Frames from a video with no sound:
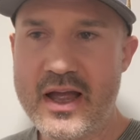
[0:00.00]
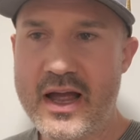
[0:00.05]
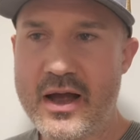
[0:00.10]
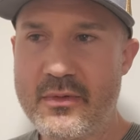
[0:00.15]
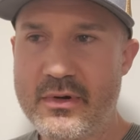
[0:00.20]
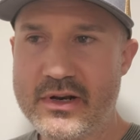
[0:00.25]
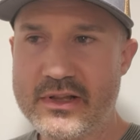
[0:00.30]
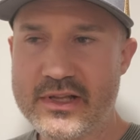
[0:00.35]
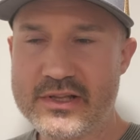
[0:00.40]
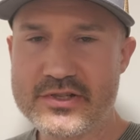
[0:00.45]

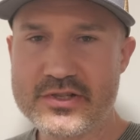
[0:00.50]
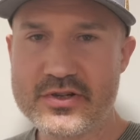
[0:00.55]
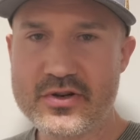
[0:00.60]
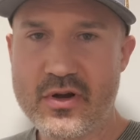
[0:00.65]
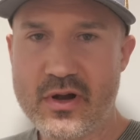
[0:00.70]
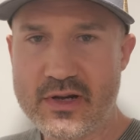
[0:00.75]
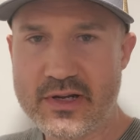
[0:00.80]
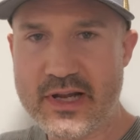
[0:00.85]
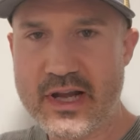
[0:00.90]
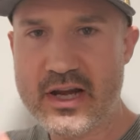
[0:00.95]
I want to let you
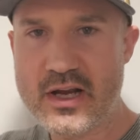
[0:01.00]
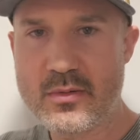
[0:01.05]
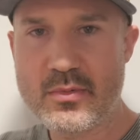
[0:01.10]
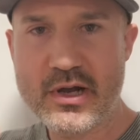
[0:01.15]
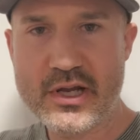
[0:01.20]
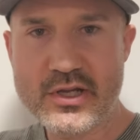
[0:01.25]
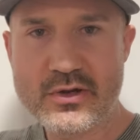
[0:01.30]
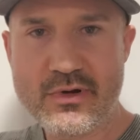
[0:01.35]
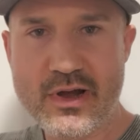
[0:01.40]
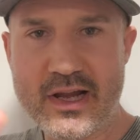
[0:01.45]
know I care
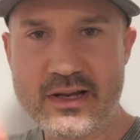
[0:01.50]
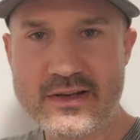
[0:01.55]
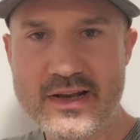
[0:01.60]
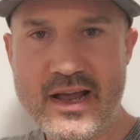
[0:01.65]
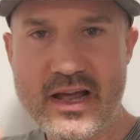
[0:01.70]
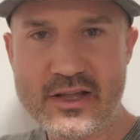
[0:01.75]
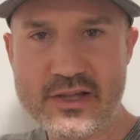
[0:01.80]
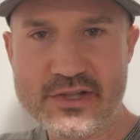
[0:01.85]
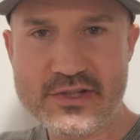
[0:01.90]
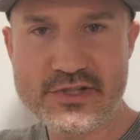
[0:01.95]
about you. I
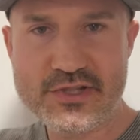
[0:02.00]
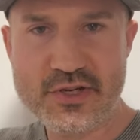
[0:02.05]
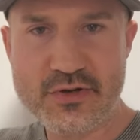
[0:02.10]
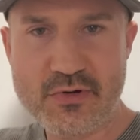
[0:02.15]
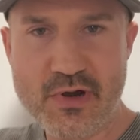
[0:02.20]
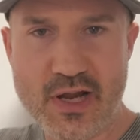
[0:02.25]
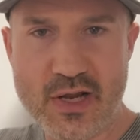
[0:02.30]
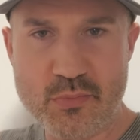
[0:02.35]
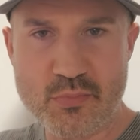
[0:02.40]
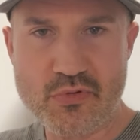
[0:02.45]
acknowledge
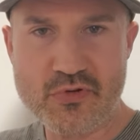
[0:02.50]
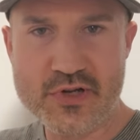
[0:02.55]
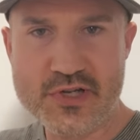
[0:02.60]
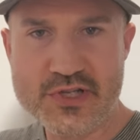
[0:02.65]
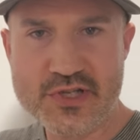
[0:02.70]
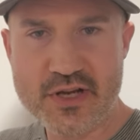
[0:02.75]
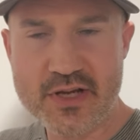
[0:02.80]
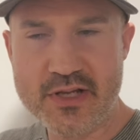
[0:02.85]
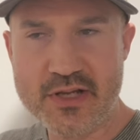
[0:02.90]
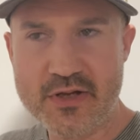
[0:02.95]
you. I
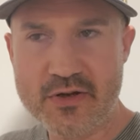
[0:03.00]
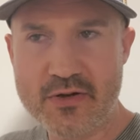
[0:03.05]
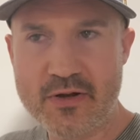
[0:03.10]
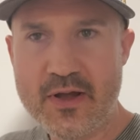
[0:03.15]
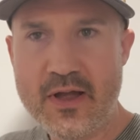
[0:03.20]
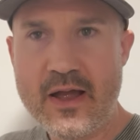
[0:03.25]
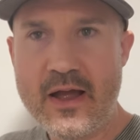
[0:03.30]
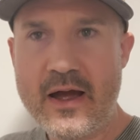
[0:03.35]
appreciate you.